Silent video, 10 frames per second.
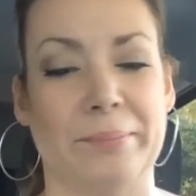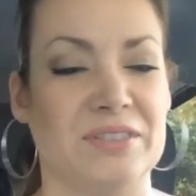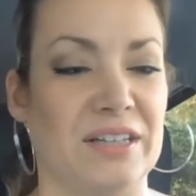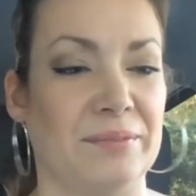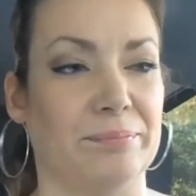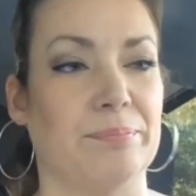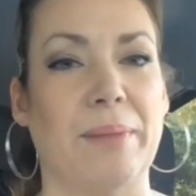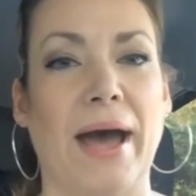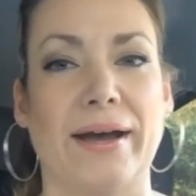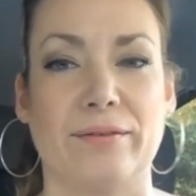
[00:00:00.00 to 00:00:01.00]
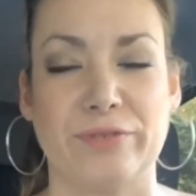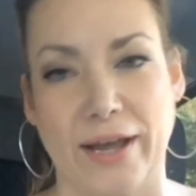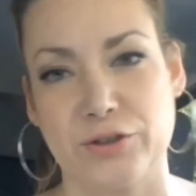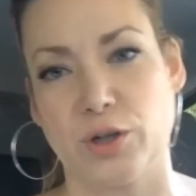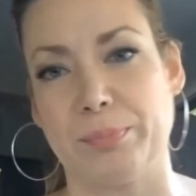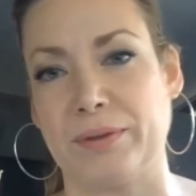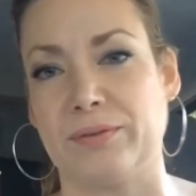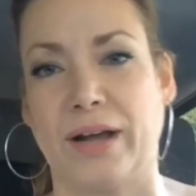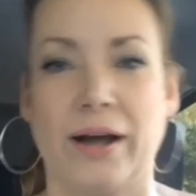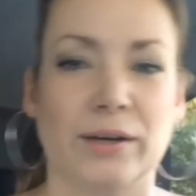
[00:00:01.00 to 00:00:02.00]
empty bag of ketchup
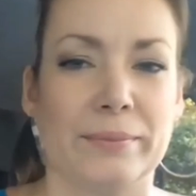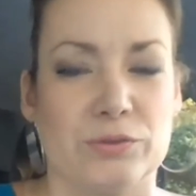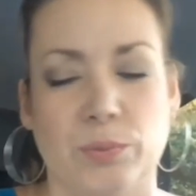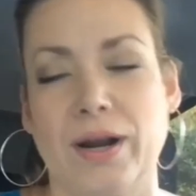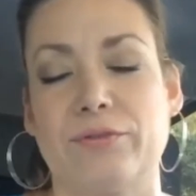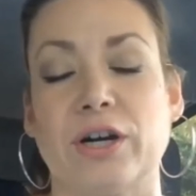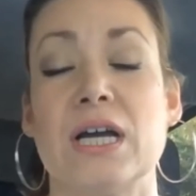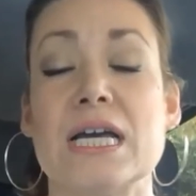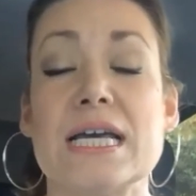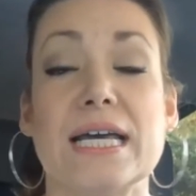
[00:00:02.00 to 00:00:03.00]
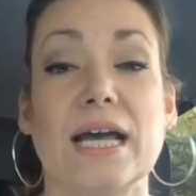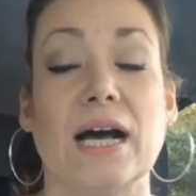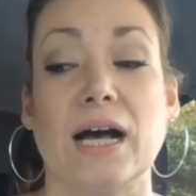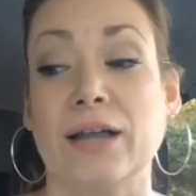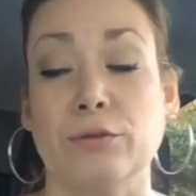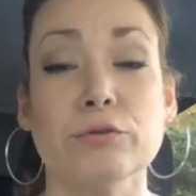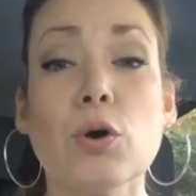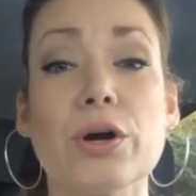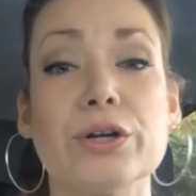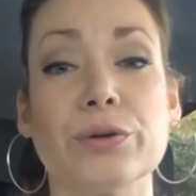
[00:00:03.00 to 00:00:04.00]
and condiments, whatever, on the
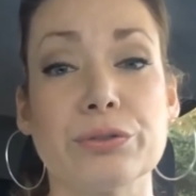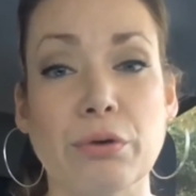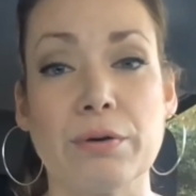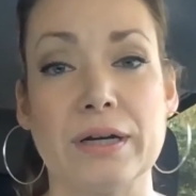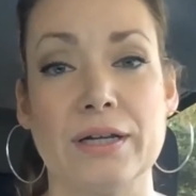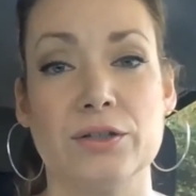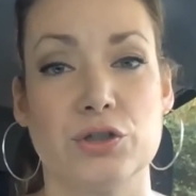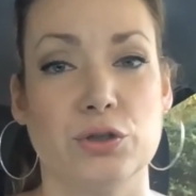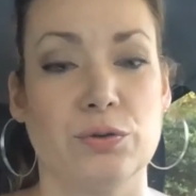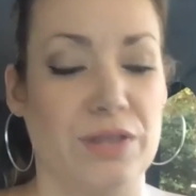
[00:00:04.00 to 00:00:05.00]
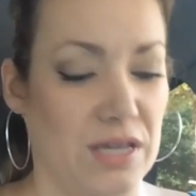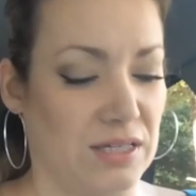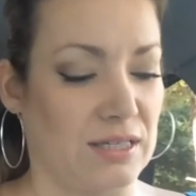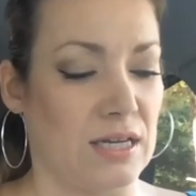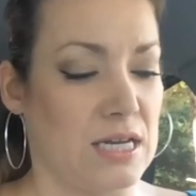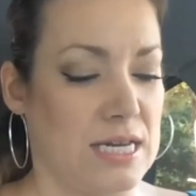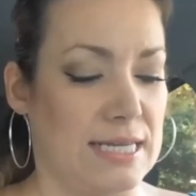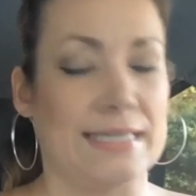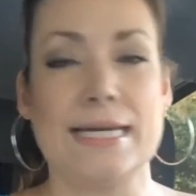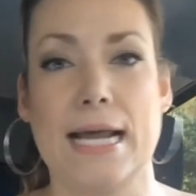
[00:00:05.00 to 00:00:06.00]
floor, you can throw it into this
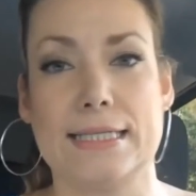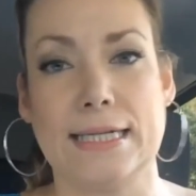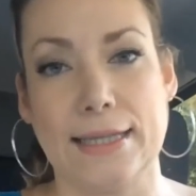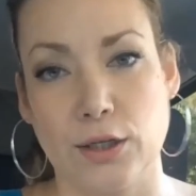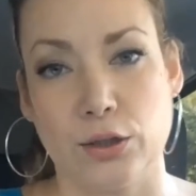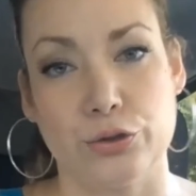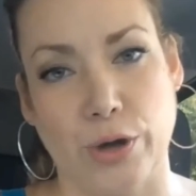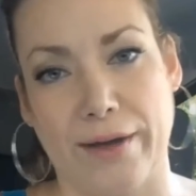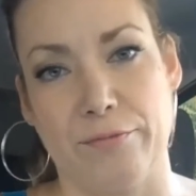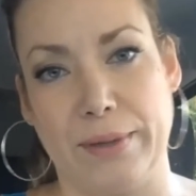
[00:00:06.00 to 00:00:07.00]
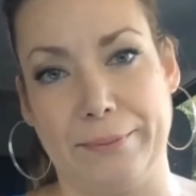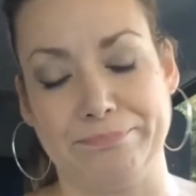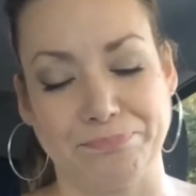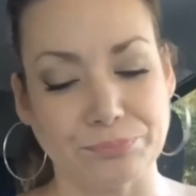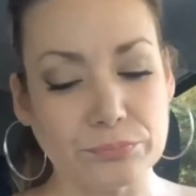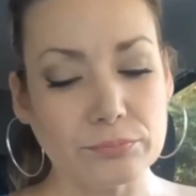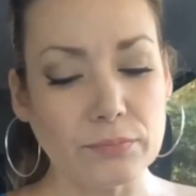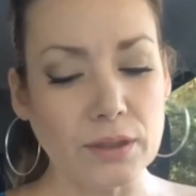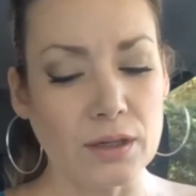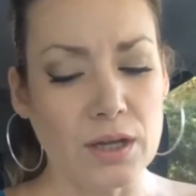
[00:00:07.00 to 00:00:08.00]
snazzy little drive bin.
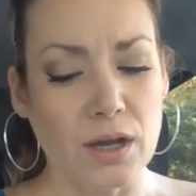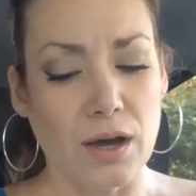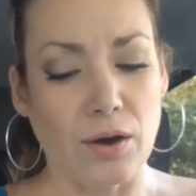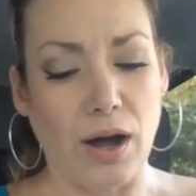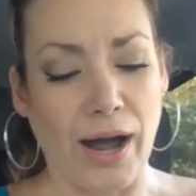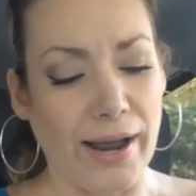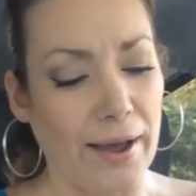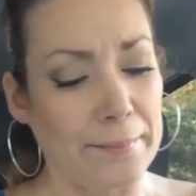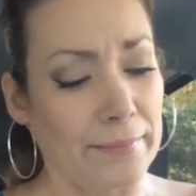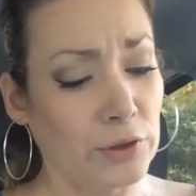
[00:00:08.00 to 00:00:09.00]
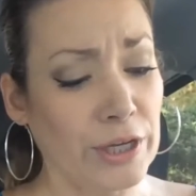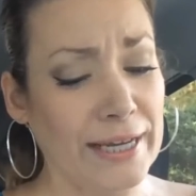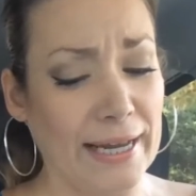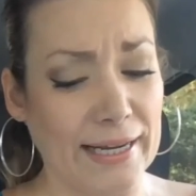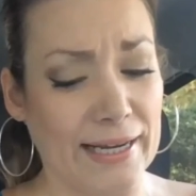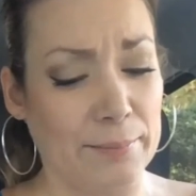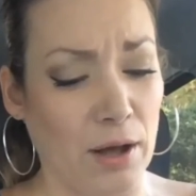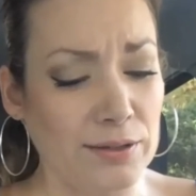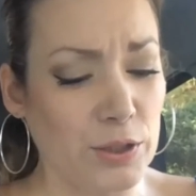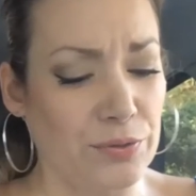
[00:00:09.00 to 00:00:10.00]
I am looking at it and
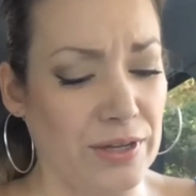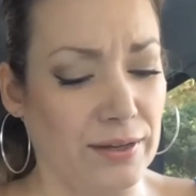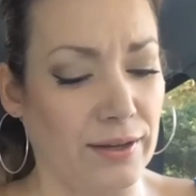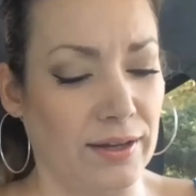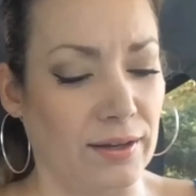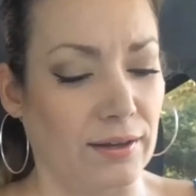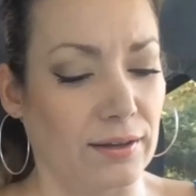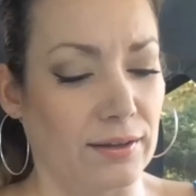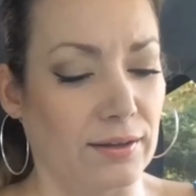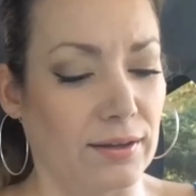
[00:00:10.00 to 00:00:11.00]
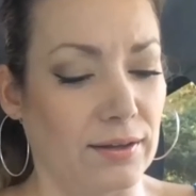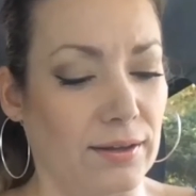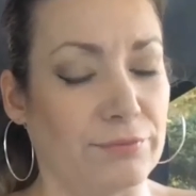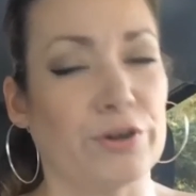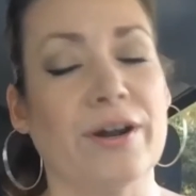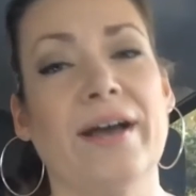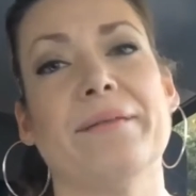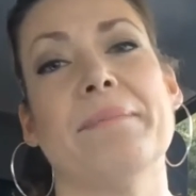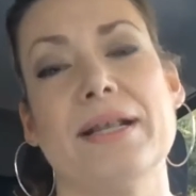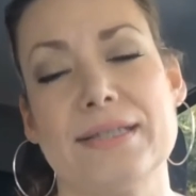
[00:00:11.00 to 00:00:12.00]
I'm also thinking, if you're
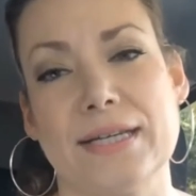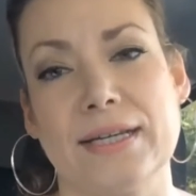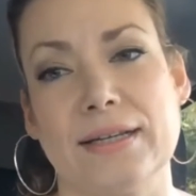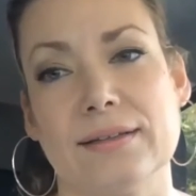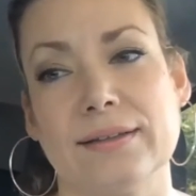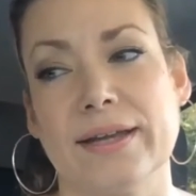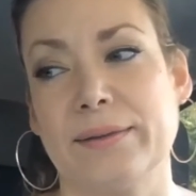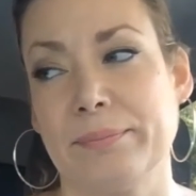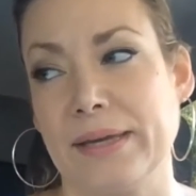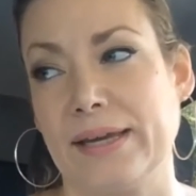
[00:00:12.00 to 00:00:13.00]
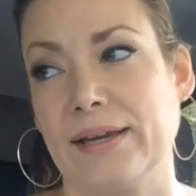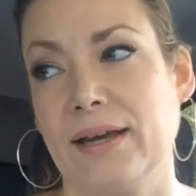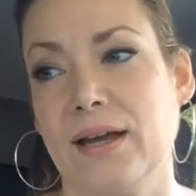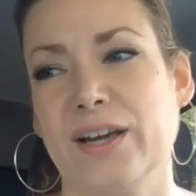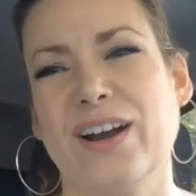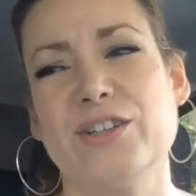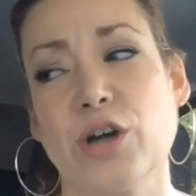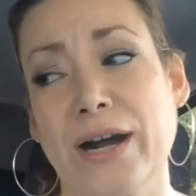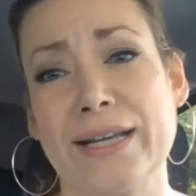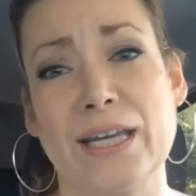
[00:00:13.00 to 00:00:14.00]
not messy like me, you know, I
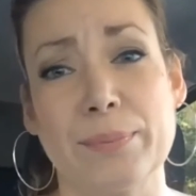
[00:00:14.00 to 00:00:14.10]
try to